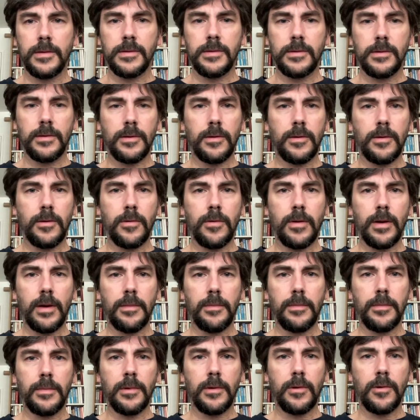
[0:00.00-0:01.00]
So
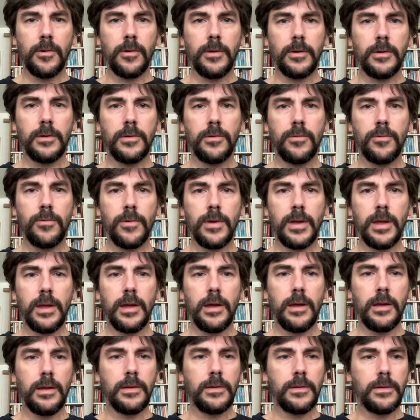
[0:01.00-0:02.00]
I'm going to
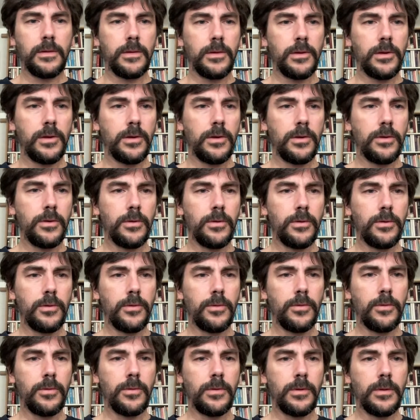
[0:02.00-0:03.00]
read to
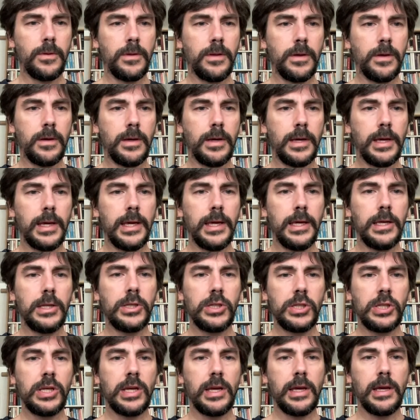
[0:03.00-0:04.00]
you the
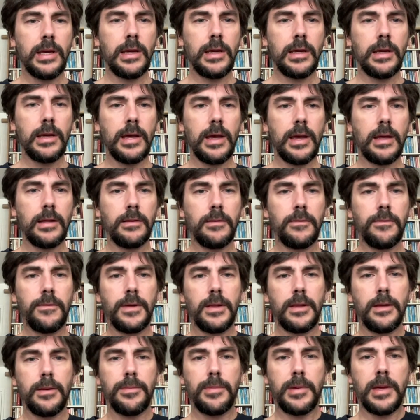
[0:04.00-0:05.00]
Ching and
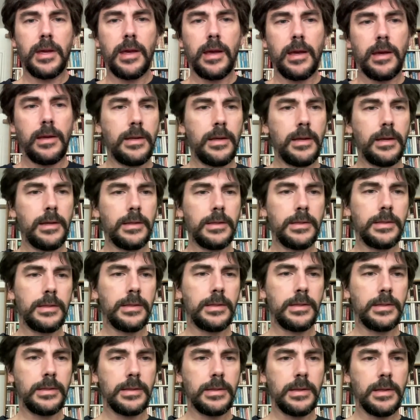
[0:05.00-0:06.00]
Philip K.
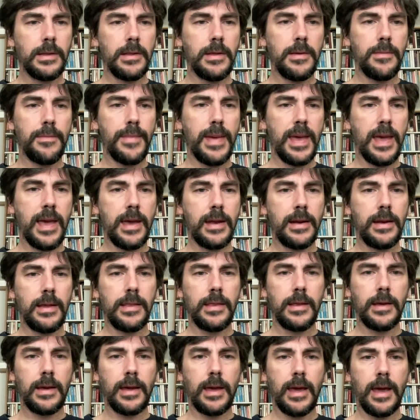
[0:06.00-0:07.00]
Dick's The Man
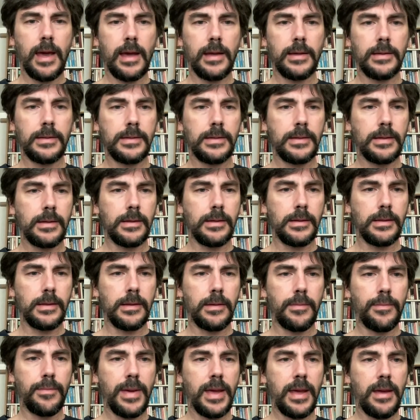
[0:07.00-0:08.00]
in the Castle,
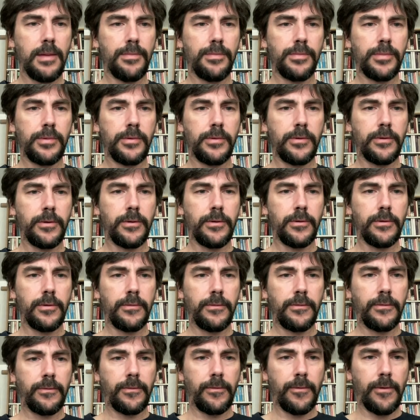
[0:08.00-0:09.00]
a
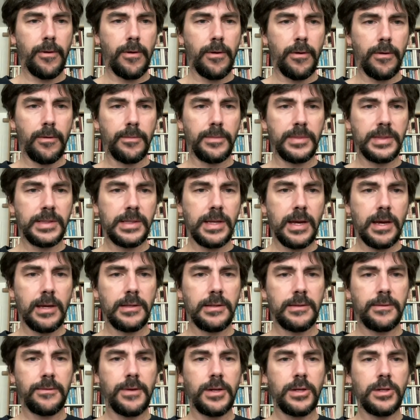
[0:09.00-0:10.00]
paper from
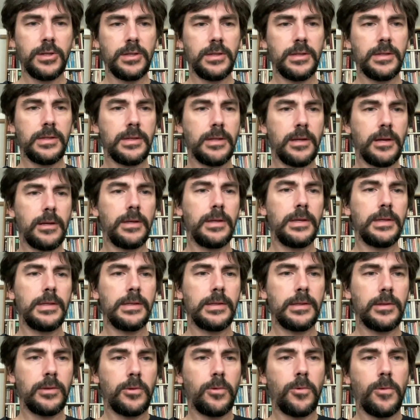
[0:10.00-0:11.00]
Science Fiction
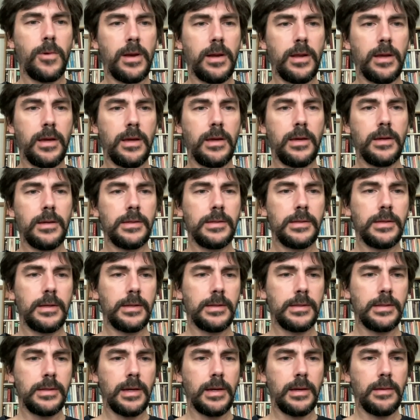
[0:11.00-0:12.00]
Studies
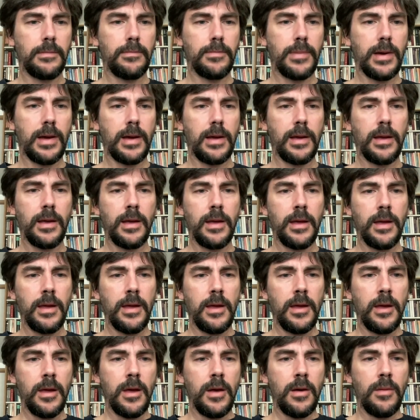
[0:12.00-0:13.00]
2016 by
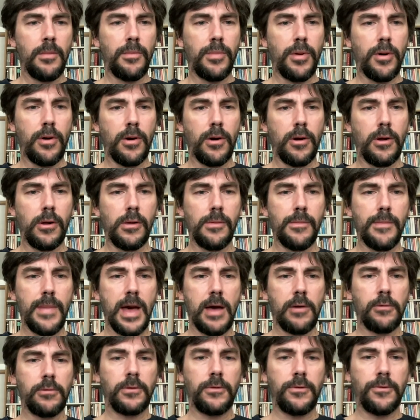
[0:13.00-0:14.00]
Paul
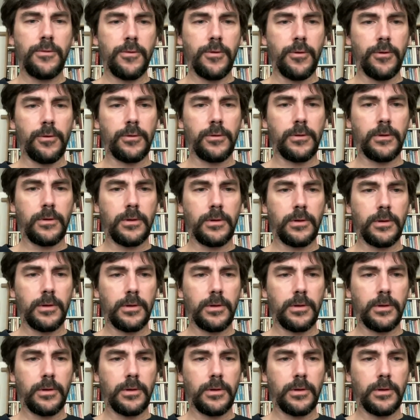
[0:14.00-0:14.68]
Mountfort,